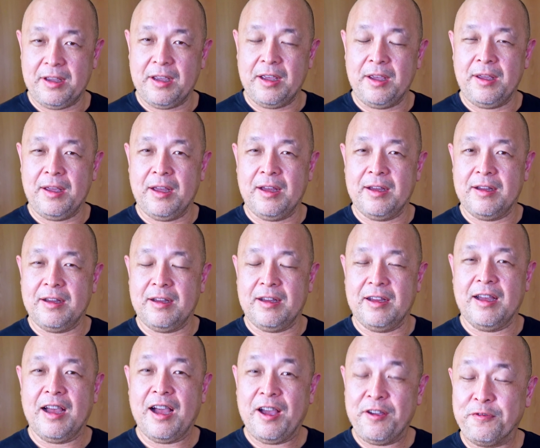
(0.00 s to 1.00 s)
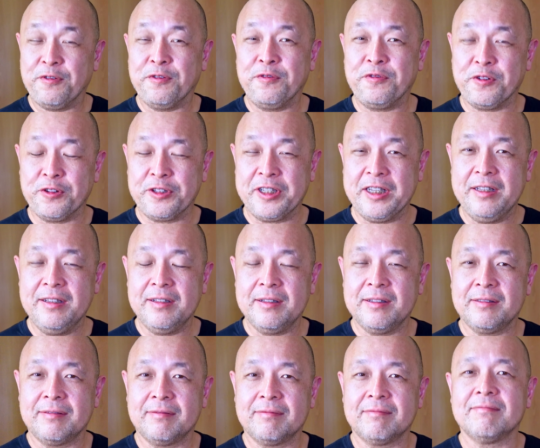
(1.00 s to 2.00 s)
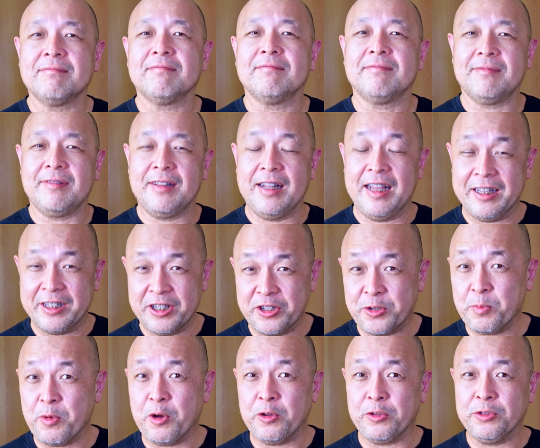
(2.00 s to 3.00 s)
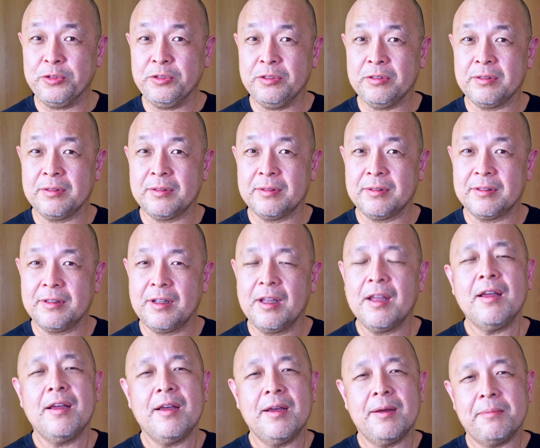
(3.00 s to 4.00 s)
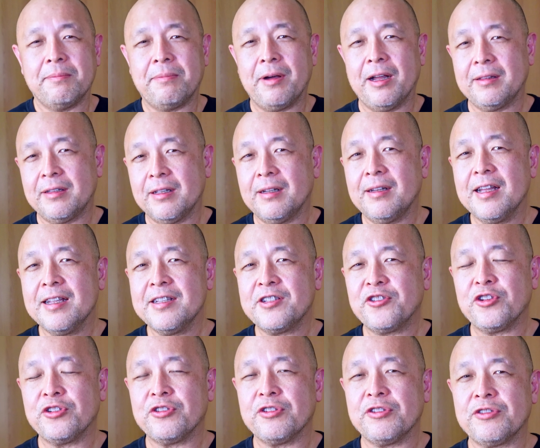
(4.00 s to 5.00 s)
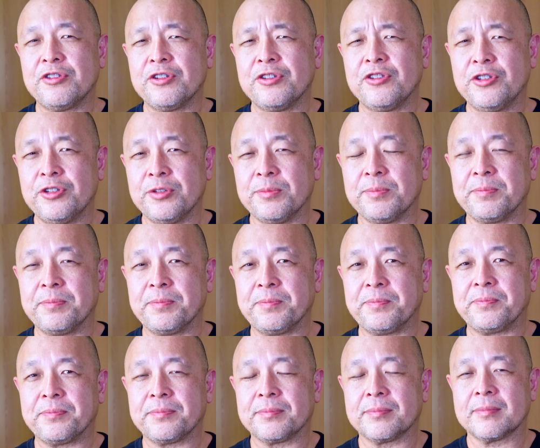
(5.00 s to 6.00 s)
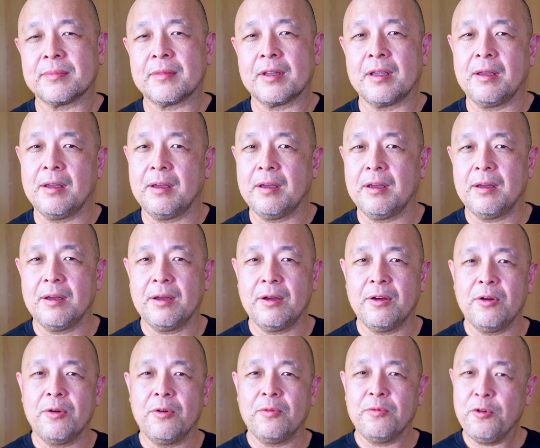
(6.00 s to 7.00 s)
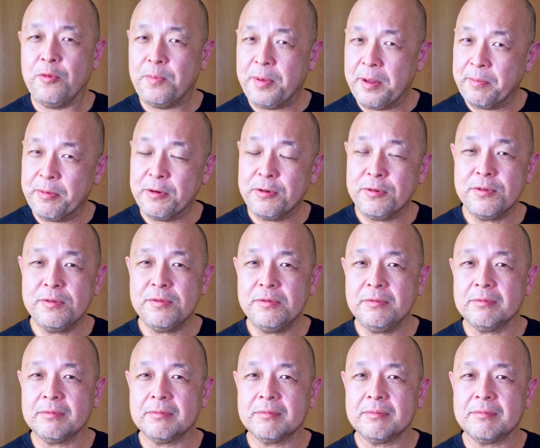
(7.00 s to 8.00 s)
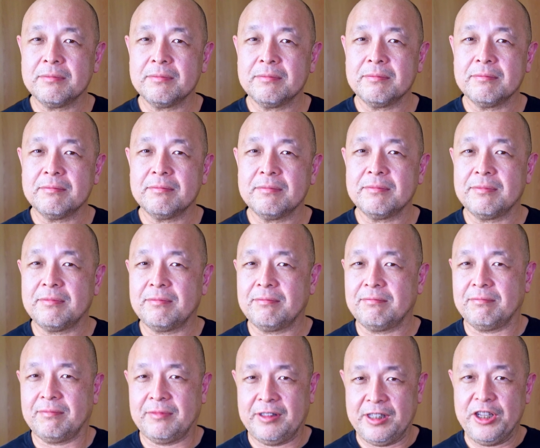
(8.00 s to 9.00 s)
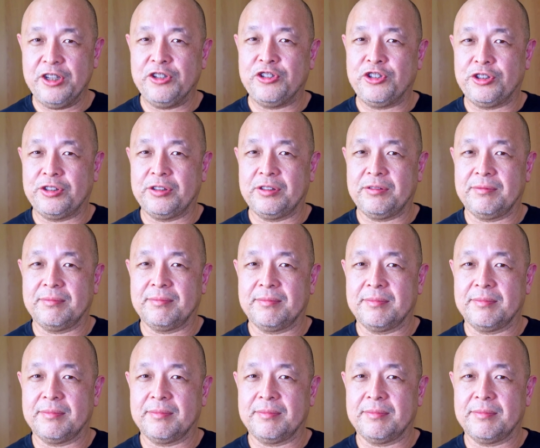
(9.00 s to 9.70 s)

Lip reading: iPhone 14, latest model, but the last generation chip. Will people ditch